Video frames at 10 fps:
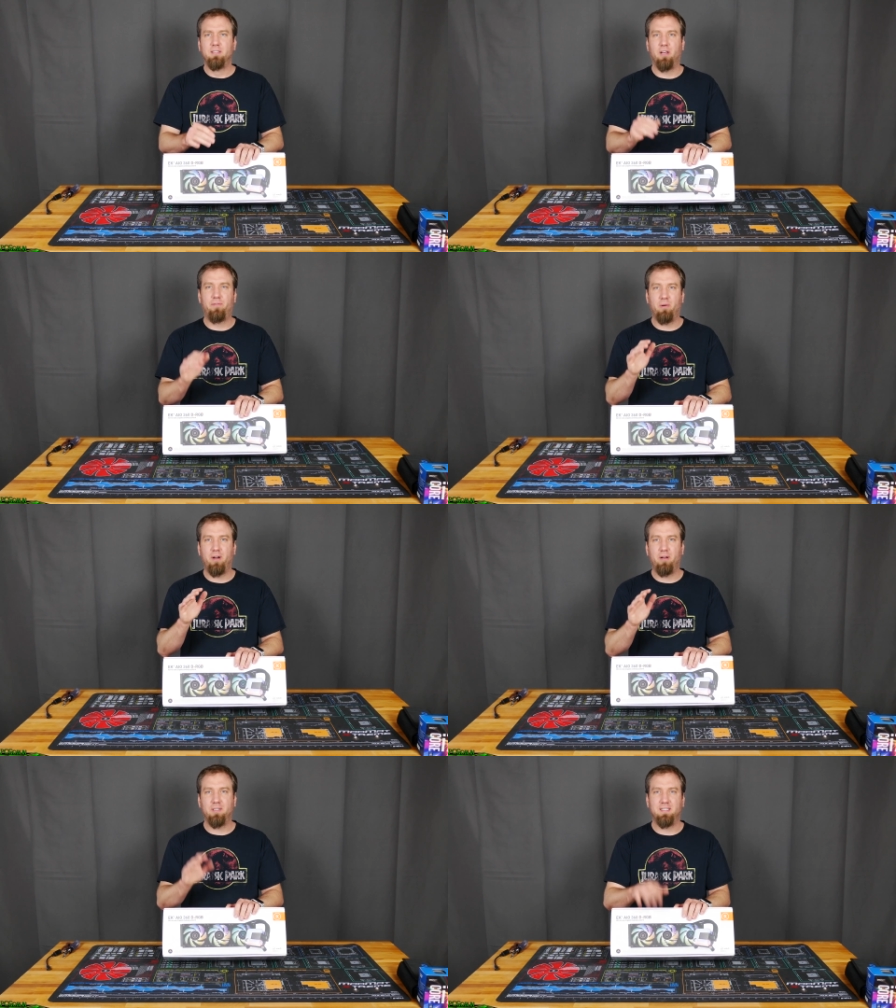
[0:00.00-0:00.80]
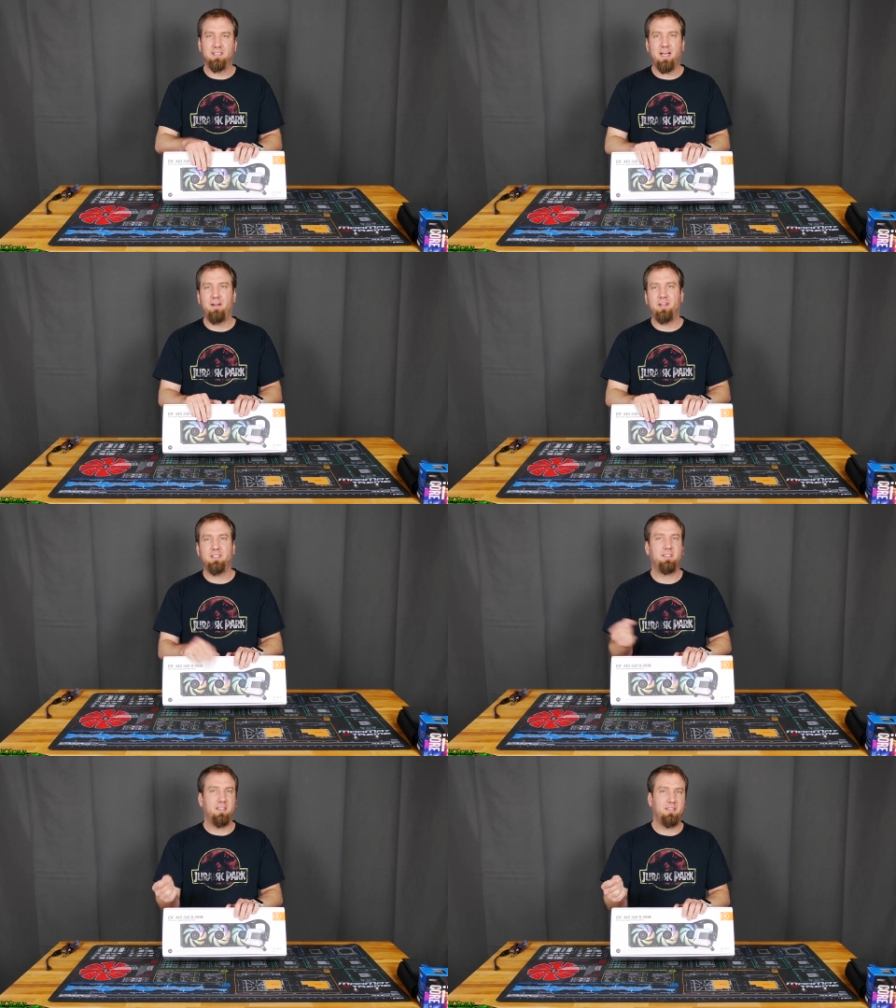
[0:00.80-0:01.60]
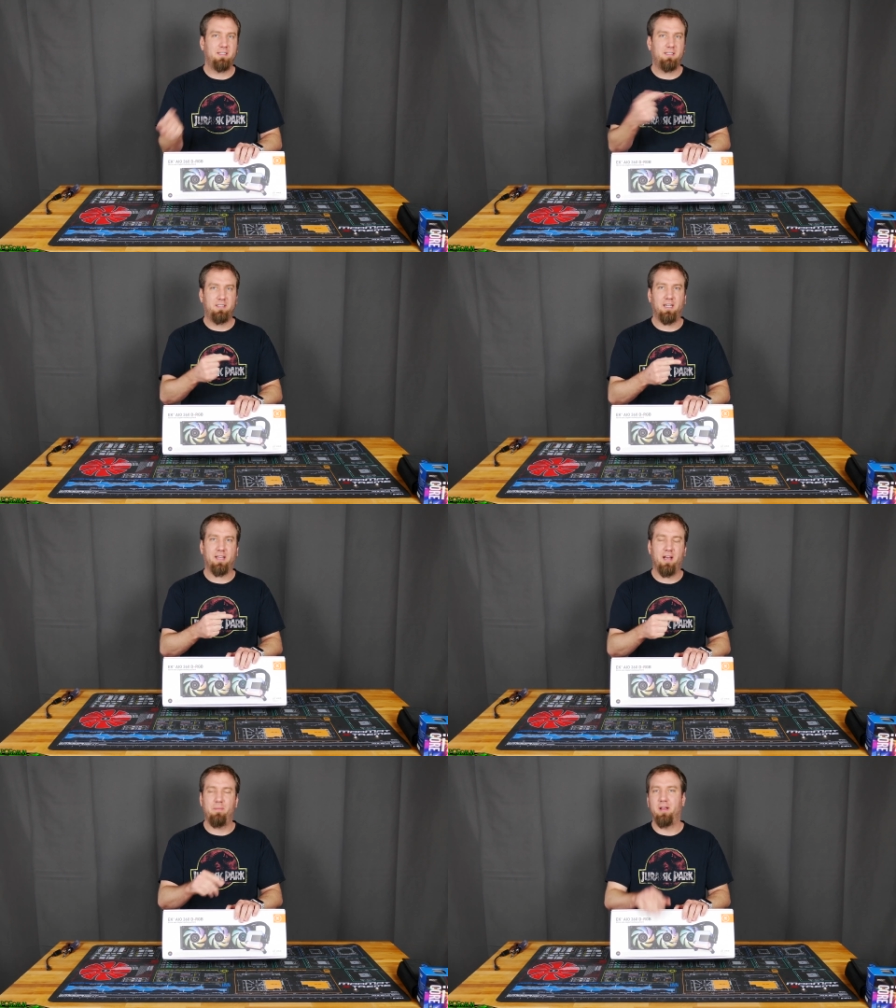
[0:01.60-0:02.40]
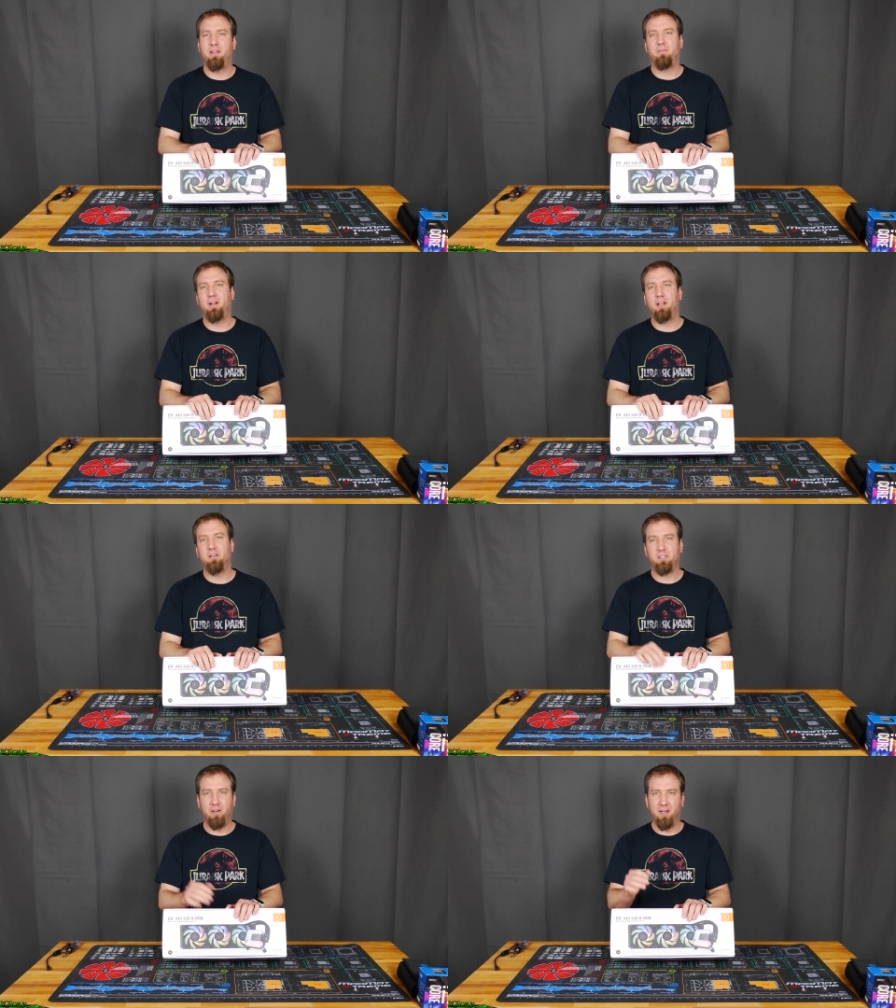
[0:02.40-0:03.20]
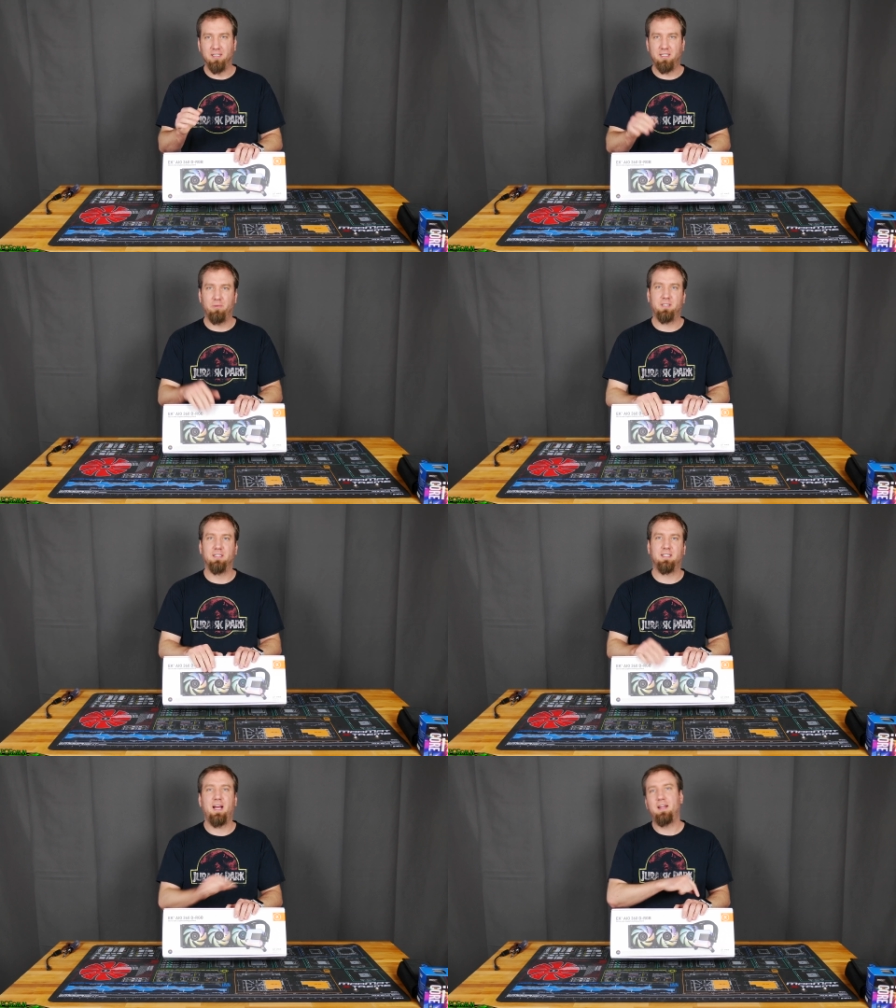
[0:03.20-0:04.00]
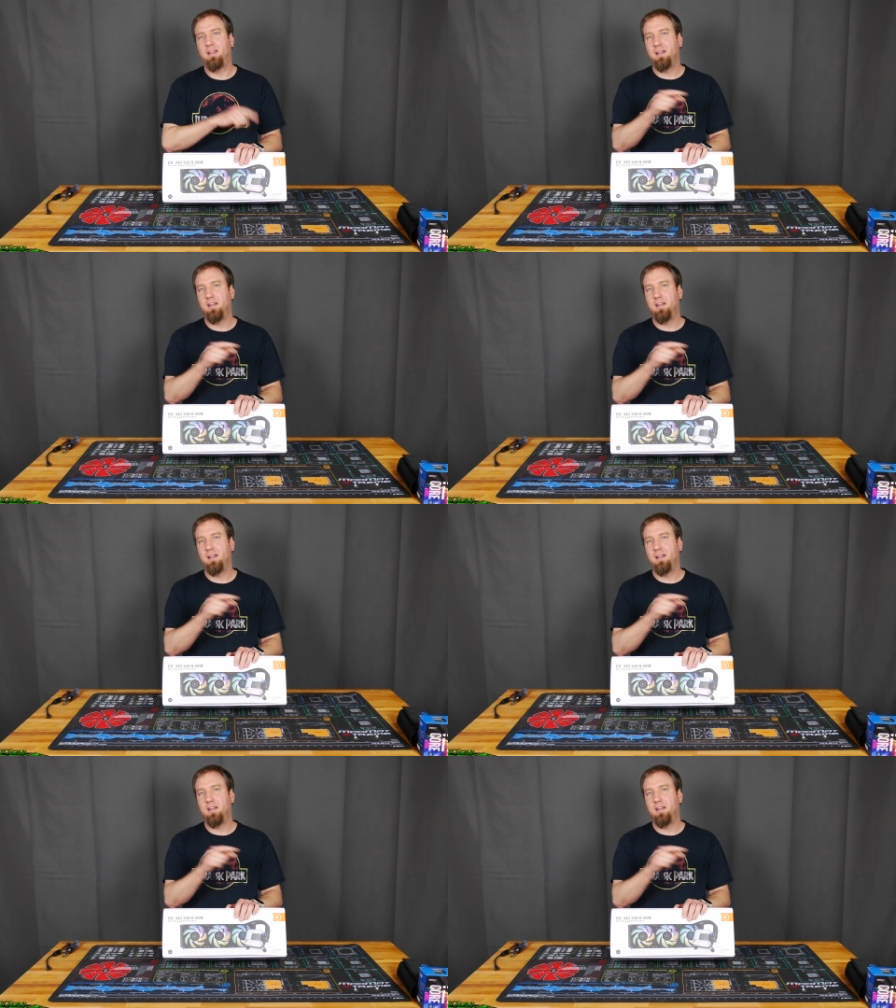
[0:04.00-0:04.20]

So if you want to know what's inside of this, check out my other video so you can see what's inside.